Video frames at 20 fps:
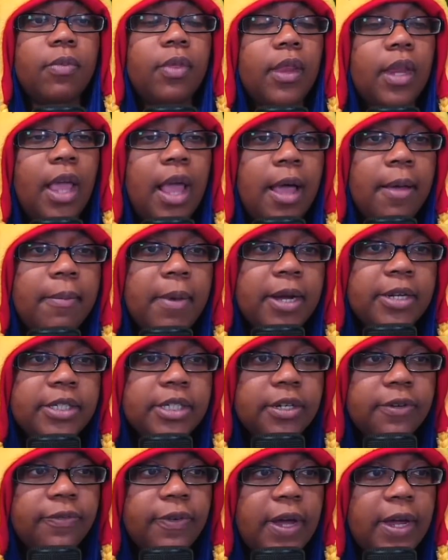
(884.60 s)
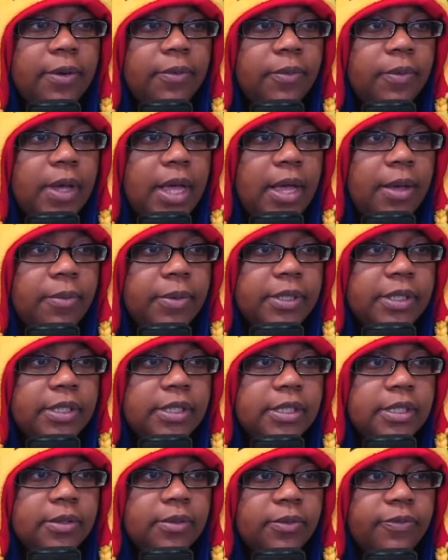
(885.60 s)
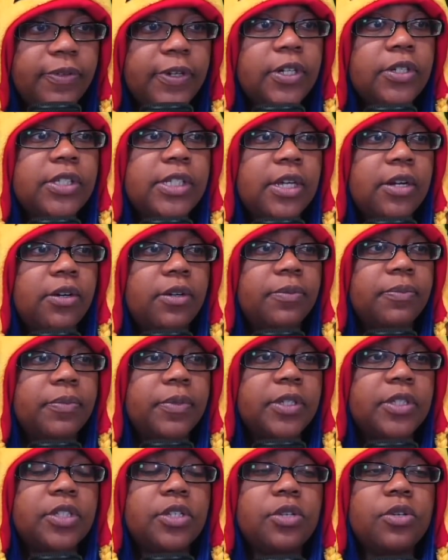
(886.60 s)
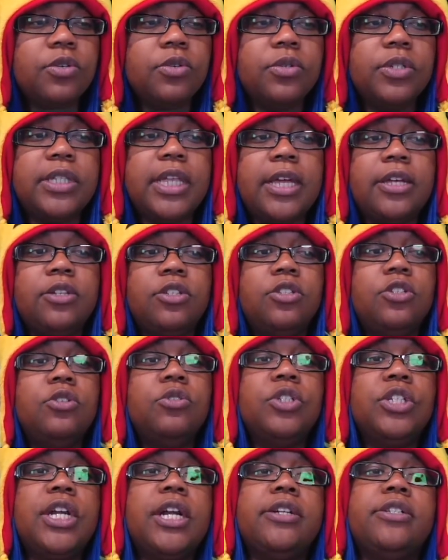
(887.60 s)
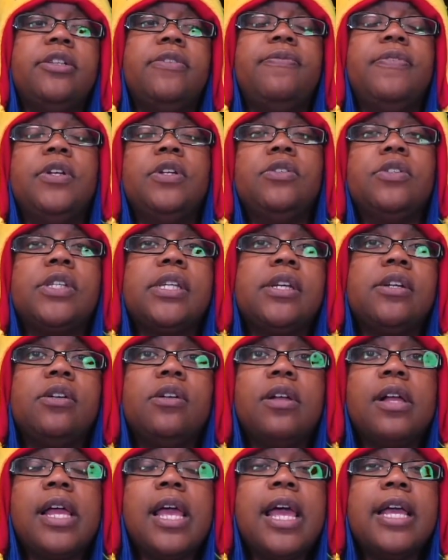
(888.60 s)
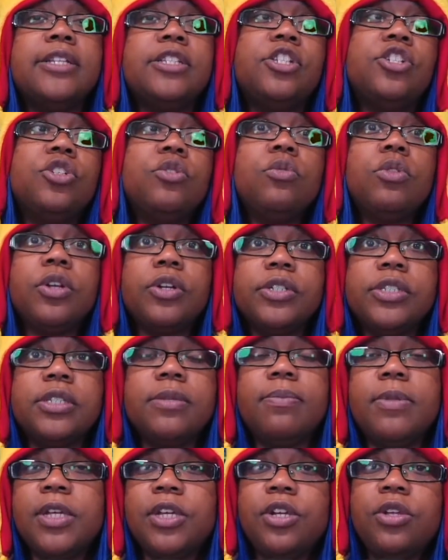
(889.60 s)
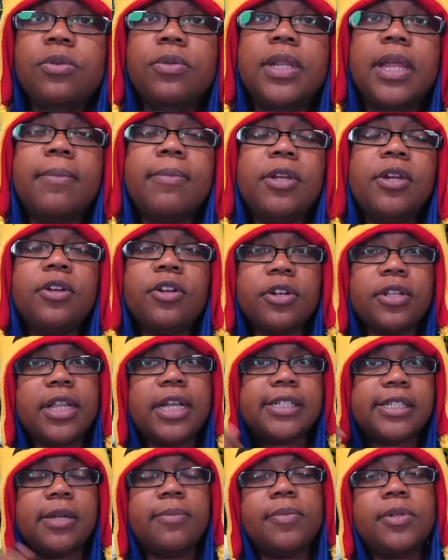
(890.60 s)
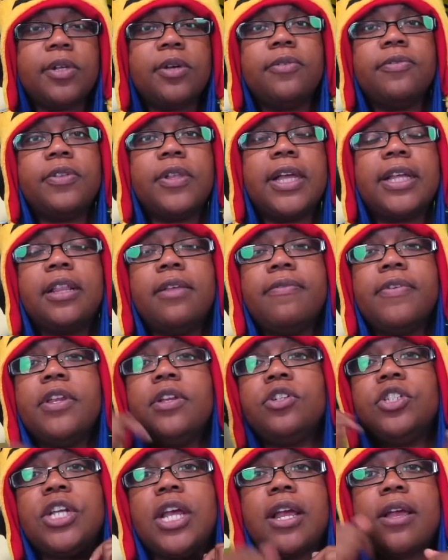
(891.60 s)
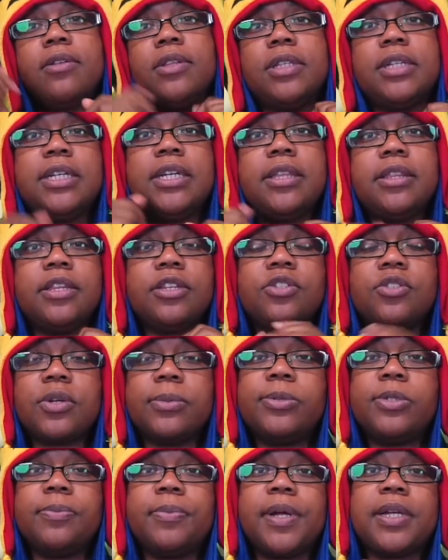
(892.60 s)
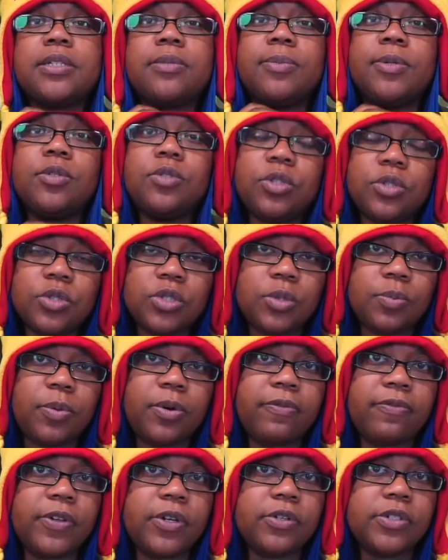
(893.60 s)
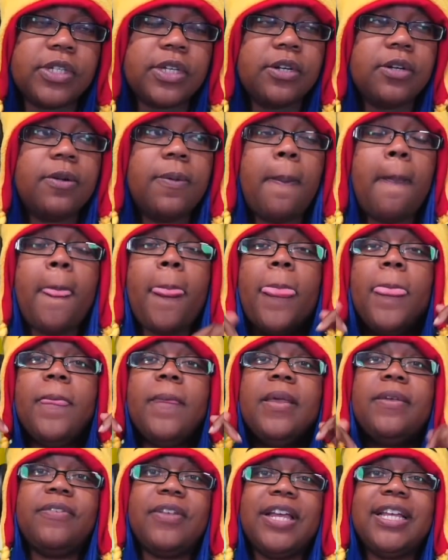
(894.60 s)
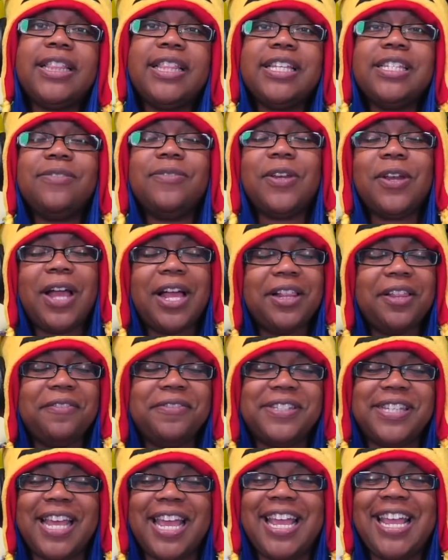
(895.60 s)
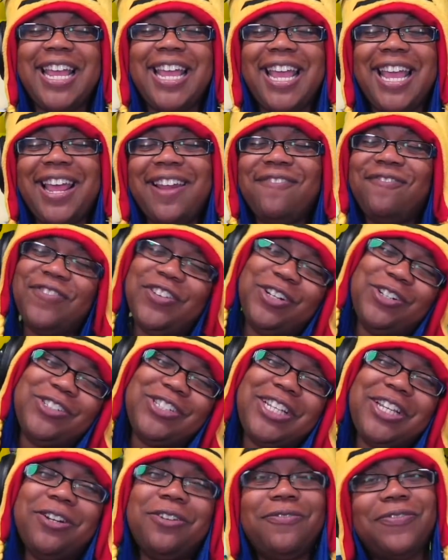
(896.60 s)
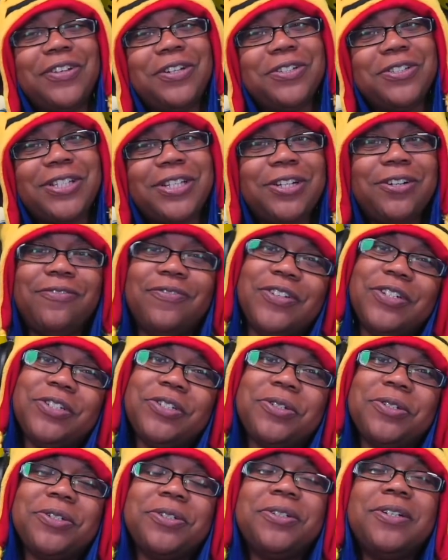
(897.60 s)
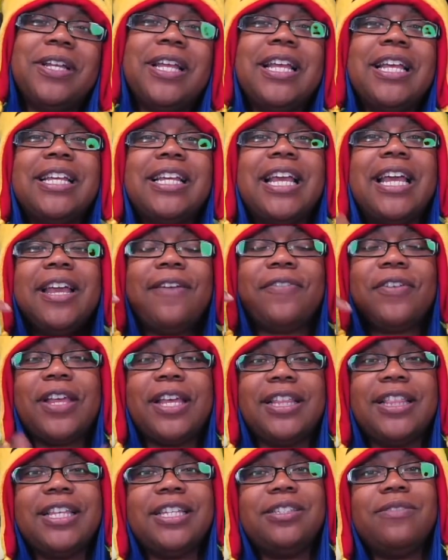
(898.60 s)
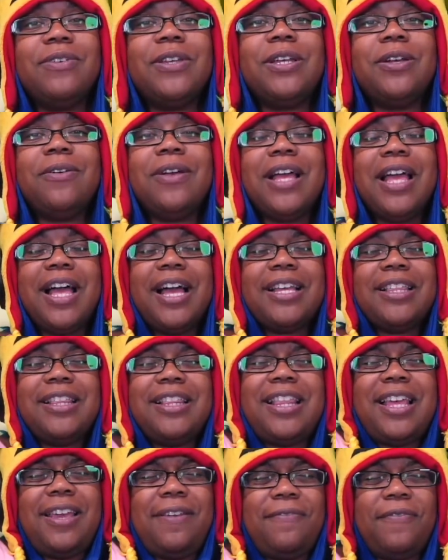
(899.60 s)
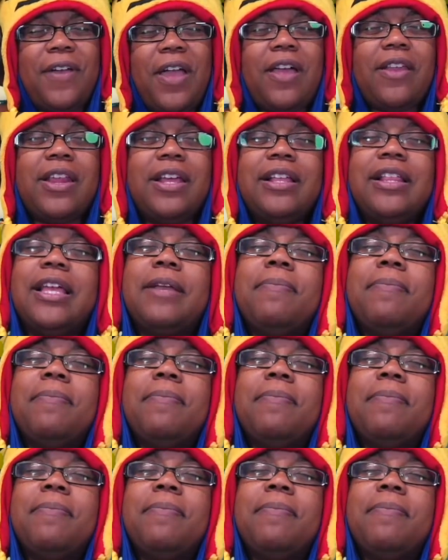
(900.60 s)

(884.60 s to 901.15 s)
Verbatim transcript: um, our dear friend, uh, what's FiddleSkittle, to that you shared to FiddleSkittle. Did you learn something new? Let me know your thoughts down below. If you like that video, check out the link in the description box below to support FiddleSkittle. If you like this video, I love saying FiddleSkittle, Fiddle Skittle, FiddleSkittle. If you like this video, hug the life out of that like